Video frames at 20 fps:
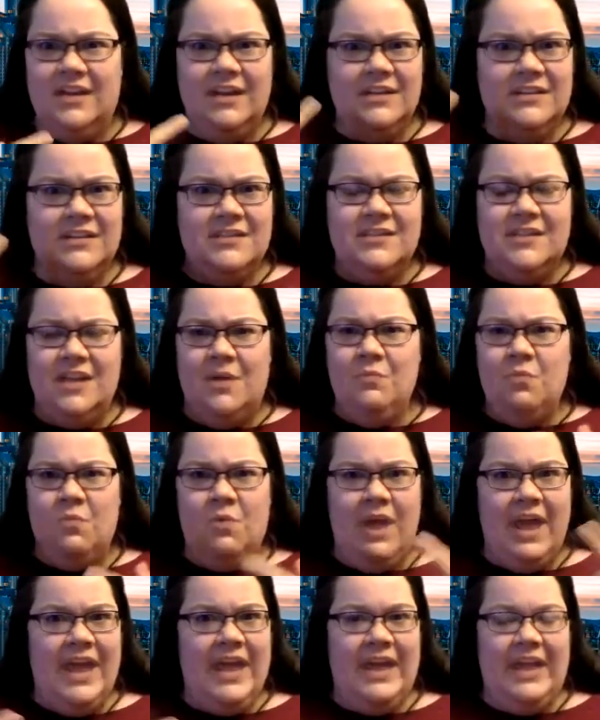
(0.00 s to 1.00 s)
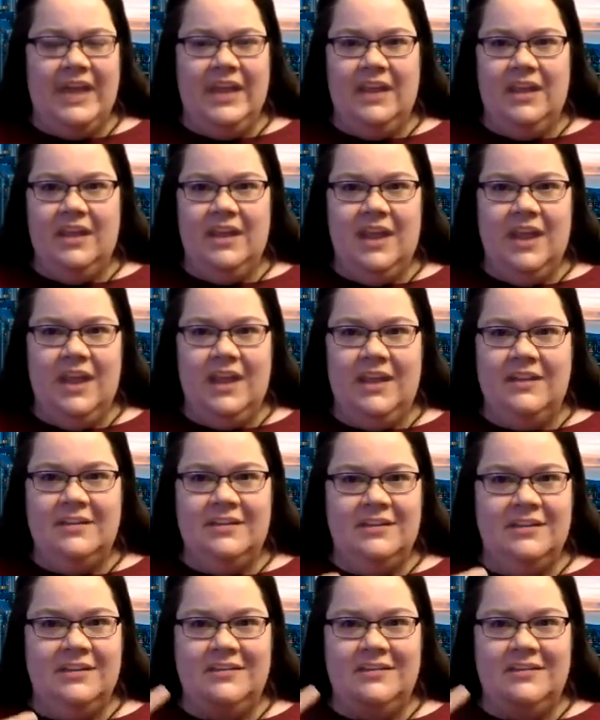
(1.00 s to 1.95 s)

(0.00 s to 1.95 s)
in some way. And